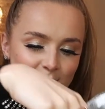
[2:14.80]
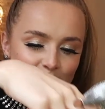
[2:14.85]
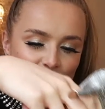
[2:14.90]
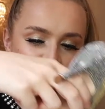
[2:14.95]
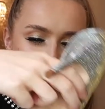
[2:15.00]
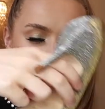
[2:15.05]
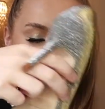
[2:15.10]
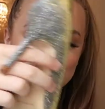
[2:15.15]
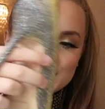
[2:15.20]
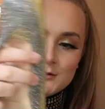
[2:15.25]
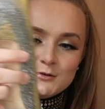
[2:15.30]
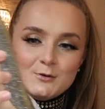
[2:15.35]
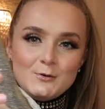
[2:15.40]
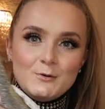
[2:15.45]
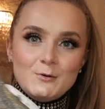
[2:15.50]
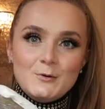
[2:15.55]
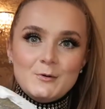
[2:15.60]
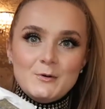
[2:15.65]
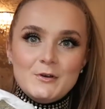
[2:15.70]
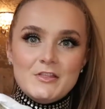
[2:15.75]

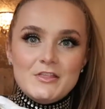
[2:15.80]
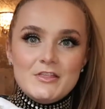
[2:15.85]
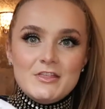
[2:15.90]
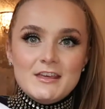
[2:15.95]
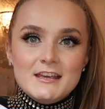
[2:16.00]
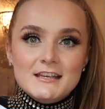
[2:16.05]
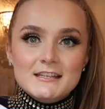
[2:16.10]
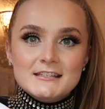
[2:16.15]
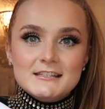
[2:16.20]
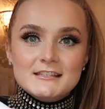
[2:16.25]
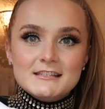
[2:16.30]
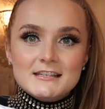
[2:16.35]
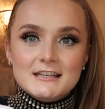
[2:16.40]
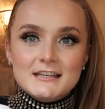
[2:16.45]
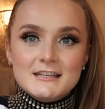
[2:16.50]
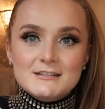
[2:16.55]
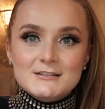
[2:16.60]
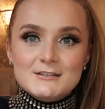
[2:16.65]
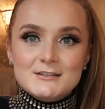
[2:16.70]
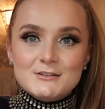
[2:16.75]
So this
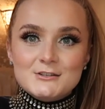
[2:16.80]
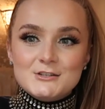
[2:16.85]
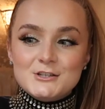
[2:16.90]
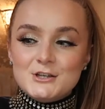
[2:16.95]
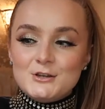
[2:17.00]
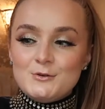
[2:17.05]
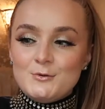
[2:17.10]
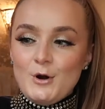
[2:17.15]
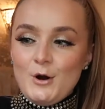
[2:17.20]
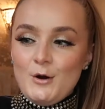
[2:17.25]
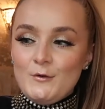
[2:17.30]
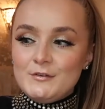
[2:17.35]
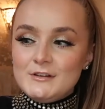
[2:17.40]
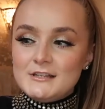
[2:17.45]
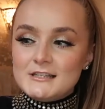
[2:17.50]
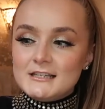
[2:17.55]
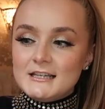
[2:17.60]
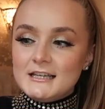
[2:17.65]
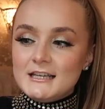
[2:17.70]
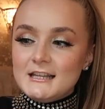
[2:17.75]
is the shoe.
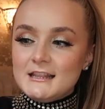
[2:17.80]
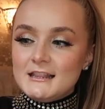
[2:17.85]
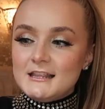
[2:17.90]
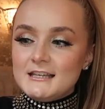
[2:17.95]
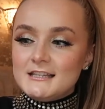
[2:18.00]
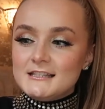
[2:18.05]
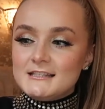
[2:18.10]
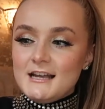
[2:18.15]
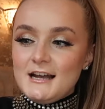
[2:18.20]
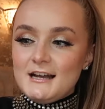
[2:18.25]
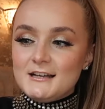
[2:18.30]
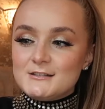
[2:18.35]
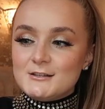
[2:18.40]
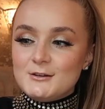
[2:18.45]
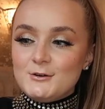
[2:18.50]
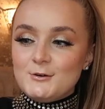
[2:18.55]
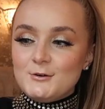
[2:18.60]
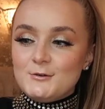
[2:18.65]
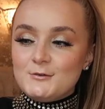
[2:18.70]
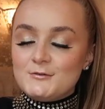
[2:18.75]
Obviously this has a
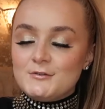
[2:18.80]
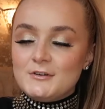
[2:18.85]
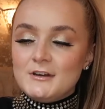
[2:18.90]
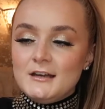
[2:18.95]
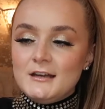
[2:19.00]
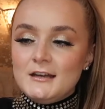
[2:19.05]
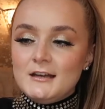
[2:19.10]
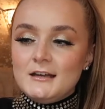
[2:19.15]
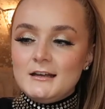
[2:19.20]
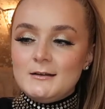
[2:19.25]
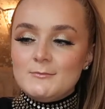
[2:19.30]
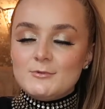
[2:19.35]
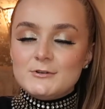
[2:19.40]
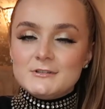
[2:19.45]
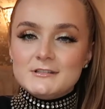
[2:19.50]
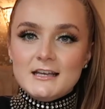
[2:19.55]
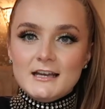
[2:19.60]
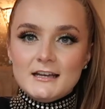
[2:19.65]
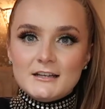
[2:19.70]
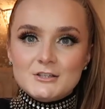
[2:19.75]
lot of
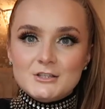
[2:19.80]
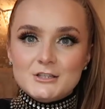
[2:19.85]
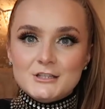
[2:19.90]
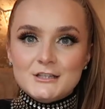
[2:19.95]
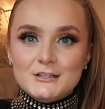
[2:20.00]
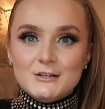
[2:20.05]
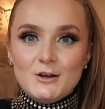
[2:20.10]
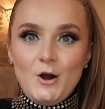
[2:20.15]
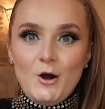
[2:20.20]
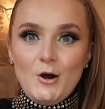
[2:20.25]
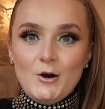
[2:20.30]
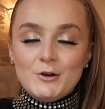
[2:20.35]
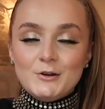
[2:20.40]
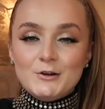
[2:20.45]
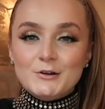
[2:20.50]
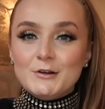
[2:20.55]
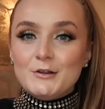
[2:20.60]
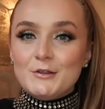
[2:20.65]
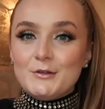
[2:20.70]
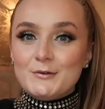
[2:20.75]
protection
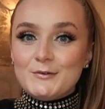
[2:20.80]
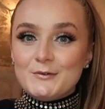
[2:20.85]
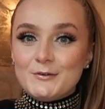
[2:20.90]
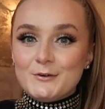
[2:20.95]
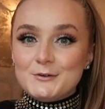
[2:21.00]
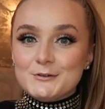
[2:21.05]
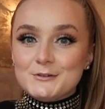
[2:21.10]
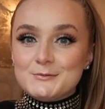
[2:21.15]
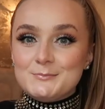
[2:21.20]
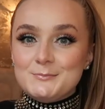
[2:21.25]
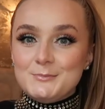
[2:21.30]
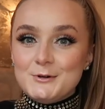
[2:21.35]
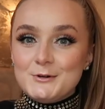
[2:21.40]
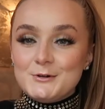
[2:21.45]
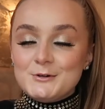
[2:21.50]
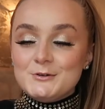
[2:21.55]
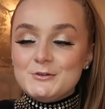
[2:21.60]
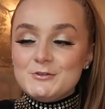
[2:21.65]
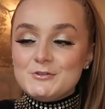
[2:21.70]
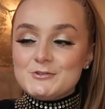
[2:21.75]
on the front
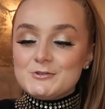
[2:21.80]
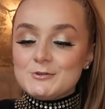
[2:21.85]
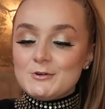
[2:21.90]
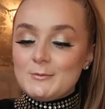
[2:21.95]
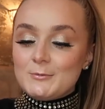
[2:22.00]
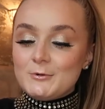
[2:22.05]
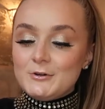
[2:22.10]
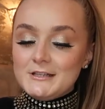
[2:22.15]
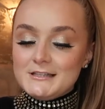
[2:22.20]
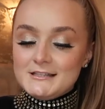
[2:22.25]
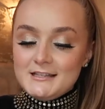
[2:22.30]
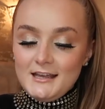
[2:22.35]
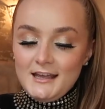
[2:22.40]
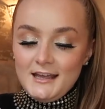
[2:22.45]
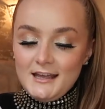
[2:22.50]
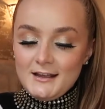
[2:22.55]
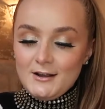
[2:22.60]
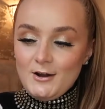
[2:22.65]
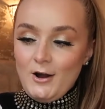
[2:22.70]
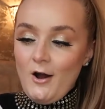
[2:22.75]
buckle, so I'm going to
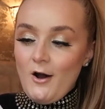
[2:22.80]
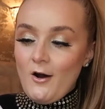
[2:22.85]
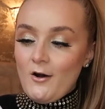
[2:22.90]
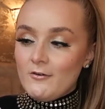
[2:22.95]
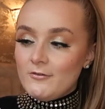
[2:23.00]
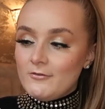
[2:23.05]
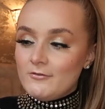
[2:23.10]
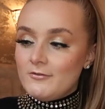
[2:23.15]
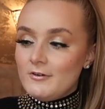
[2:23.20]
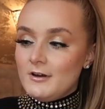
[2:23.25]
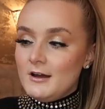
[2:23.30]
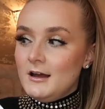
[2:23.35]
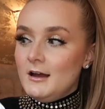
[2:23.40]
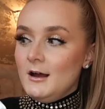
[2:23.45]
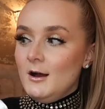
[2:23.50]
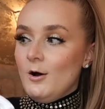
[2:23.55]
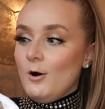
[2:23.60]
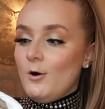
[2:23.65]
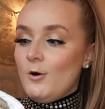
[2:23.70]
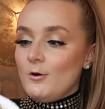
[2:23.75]
take off
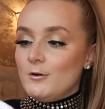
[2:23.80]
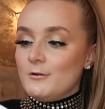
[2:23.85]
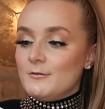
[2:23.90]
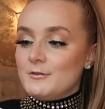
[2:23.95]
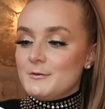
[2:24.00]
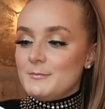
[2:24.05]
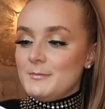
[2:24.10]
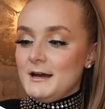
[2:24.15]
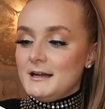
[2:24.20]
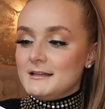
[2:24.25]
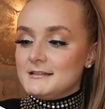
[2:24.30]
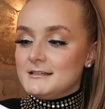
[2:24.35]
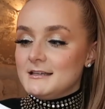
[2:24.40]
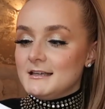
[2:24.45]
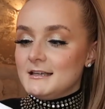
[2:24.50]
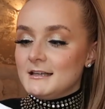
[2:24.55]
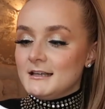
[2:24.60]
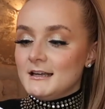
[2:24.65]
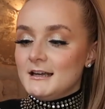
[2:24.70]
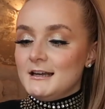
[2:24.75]
all of the
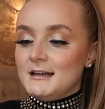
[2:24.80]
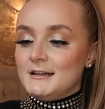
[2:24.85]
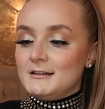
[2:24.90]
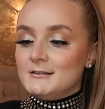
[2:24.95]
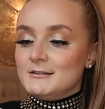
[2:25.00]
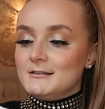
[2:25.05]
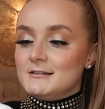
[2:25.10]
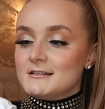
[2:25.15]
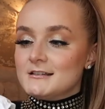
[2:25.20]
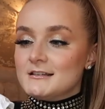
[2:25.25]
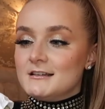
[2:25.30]
padding and